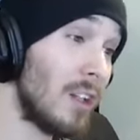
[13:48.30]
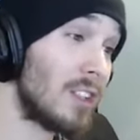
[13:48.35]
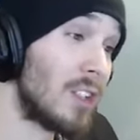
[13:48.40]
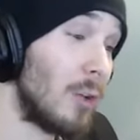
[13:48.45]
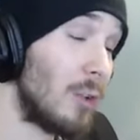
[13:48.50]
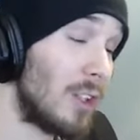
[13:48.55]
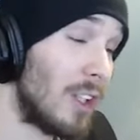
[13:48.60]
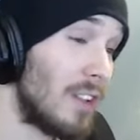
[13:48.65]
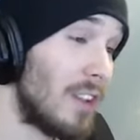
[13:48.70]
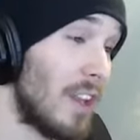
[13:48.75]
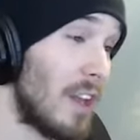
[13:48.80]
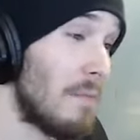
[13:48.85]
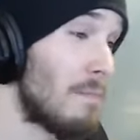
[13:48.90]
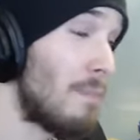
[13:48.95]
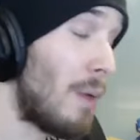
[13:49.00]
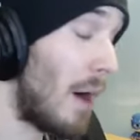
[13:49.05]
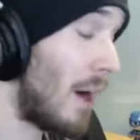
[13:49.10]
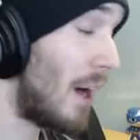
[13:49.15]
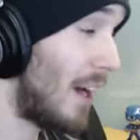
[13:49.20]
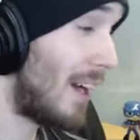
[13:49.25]
So, did they
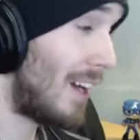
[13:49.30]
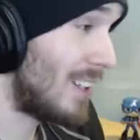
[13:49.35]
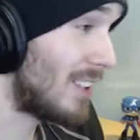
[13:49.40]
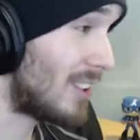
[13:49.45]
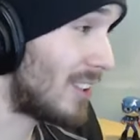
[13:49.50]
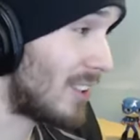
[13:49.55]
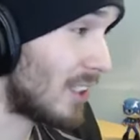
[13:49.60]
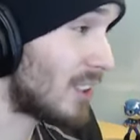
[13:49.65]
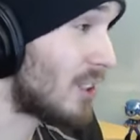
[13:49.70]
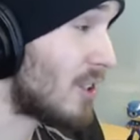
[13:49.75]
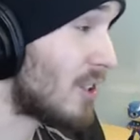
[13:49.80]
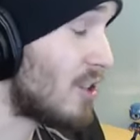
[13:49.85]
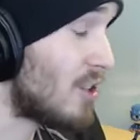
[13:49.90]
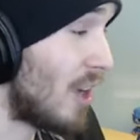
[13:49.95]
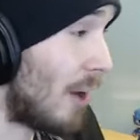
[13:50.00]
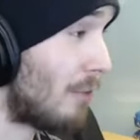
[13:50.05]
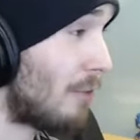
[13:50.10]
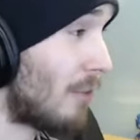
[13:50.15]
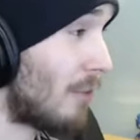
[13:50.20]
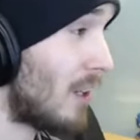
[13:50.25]
buy this
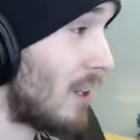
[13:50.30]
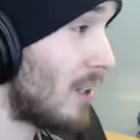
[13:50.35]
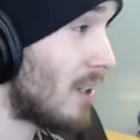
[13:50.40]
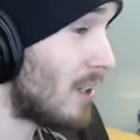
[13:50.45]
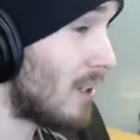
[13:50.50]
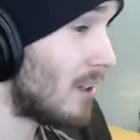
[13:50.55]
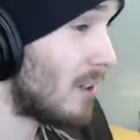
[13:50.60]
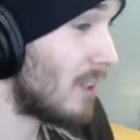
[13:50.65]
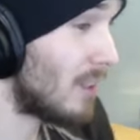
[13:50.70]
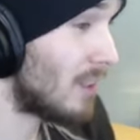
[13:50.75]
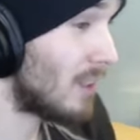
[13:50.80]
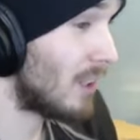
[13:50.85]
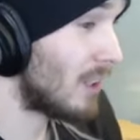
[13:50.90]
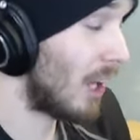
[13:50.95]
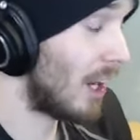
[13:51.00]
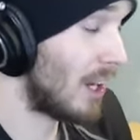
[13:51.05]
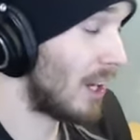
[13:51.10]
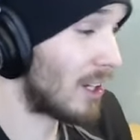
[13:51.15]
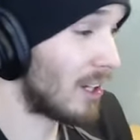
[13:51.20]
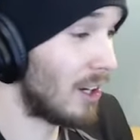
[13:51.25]
Jeffy?
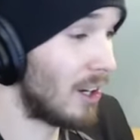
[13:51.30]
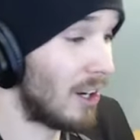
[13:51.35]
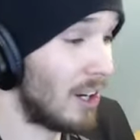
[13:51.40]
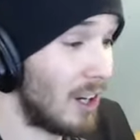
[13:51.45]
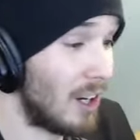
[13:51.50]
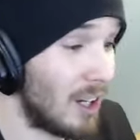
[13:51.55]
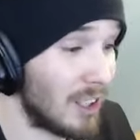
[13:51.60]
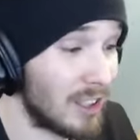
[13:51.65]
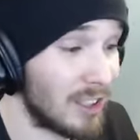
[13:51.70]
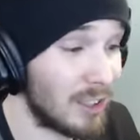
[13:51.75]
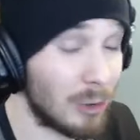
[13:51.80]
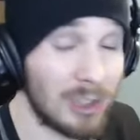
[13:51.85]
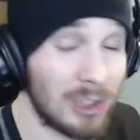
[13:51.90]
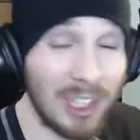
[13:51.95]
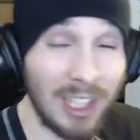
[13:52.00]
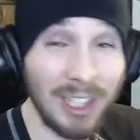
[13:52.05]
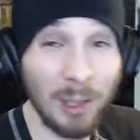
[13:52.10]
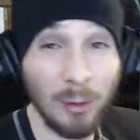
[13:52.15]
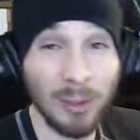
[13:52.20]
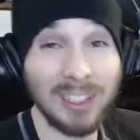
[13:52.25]
Like, is
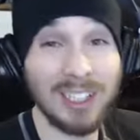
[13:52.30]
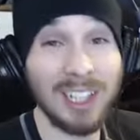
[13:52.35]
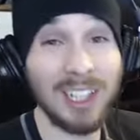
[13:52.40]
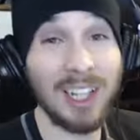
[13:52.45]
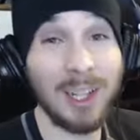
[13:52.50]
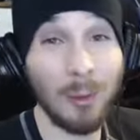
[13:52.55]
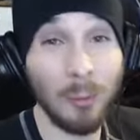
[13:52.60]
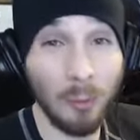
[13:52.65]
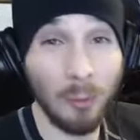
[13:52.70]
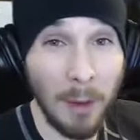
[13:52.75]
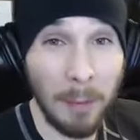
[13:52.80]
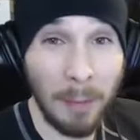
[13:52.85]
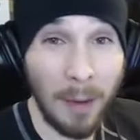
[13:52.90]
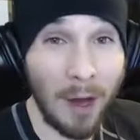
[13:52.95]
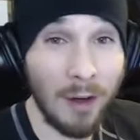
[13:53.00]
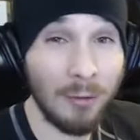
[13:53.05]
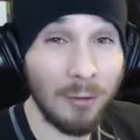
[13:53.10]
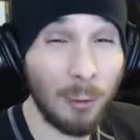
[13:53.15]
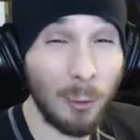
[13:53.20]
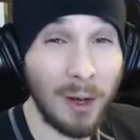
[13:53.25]
it like a
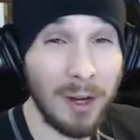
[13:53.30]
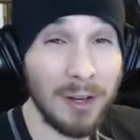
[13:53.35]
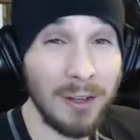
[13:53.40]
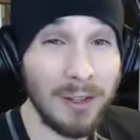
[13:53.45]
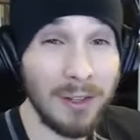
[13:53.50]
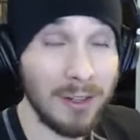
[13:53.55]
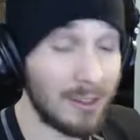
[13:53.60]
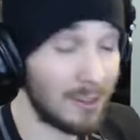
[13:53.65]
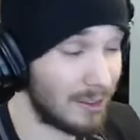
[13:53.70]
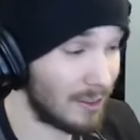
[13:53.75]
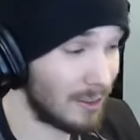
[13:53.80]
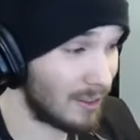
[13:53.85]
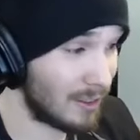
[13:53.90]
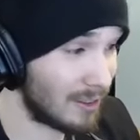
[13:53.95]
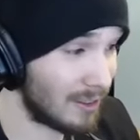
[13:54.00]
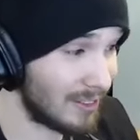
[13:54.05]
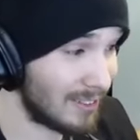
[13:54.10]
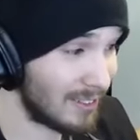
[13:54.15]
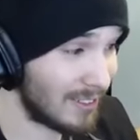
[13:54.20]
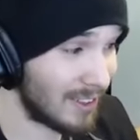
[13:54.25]
rip-off one?
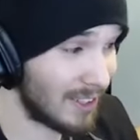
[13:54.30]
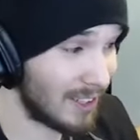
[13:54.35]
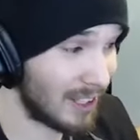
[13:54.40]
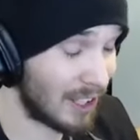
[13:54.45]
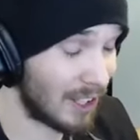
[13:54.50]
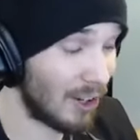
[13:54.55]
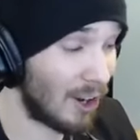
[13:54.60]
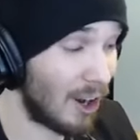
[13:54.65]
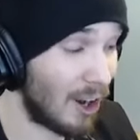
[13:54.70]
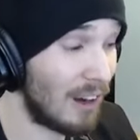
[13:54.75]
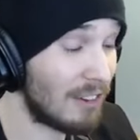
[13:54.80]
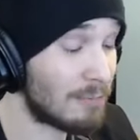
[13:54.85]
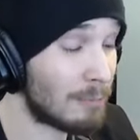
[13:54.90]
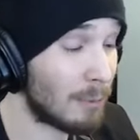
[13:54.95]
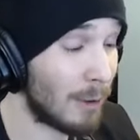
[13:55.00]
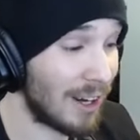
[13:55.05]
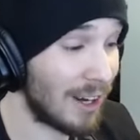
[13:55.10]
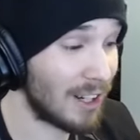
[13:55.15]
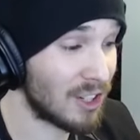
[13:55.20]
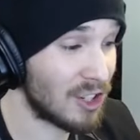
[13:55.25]
Like an
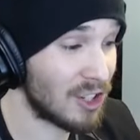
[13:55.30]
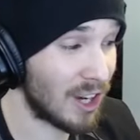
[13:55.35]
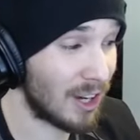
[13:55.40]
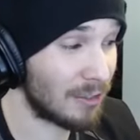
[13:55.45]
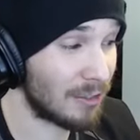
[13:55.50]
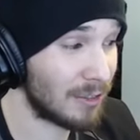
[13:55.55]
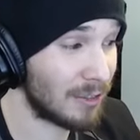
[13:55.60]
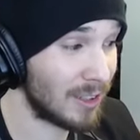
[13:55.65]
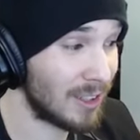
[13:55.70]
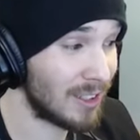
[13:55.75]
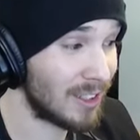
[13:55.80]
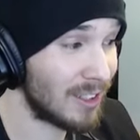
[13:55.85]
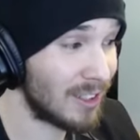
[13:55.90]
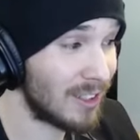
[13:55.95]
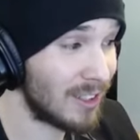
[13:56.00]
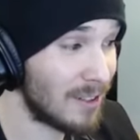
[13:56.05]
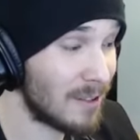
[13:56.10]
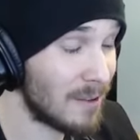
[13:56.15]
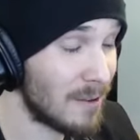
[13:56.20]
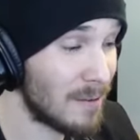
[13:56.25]
off-brand Jeffy?
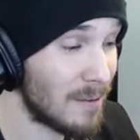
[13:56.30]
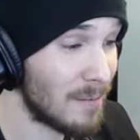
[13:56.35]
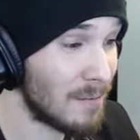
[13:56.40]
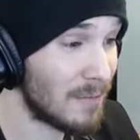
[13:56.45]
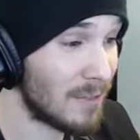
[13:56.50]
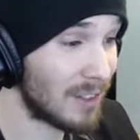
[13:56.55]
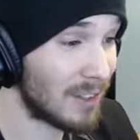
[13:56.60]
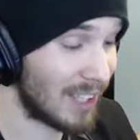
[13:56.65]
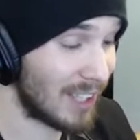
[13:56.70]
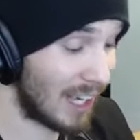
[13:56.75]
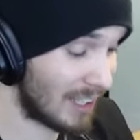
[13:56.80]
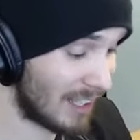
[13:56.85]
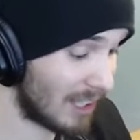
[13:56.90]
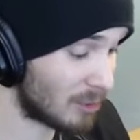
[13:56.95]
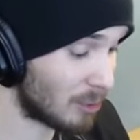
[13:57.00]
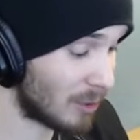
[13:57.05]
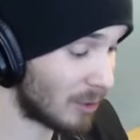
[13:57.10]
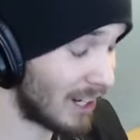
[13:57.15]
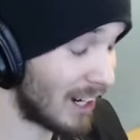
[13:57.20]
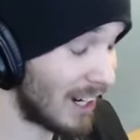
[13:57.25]

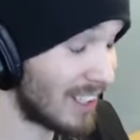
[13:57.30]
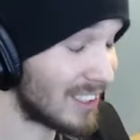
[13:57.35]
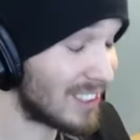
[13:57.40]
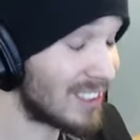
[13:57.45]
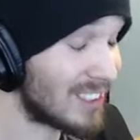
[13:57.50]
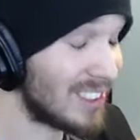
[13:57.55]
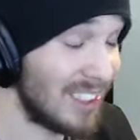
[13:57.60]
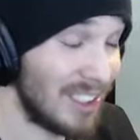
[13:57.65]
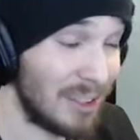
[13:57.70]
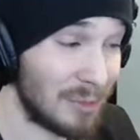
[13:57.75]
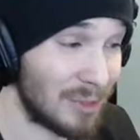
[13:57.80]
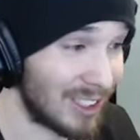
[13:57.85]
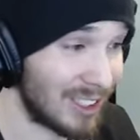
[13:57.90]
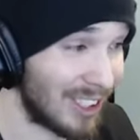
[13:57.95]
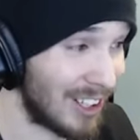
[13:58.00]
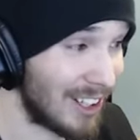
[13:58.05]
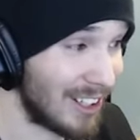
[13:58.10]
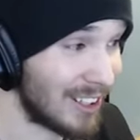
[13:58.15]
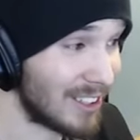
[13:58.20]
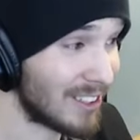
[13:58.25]
That's what it kind of seems
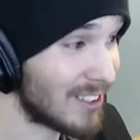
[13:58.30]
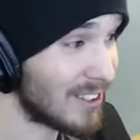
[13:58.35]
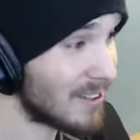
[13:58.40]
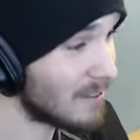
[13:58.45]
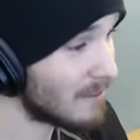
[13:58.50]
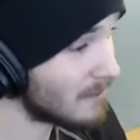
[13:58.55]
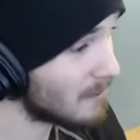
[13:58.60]
like.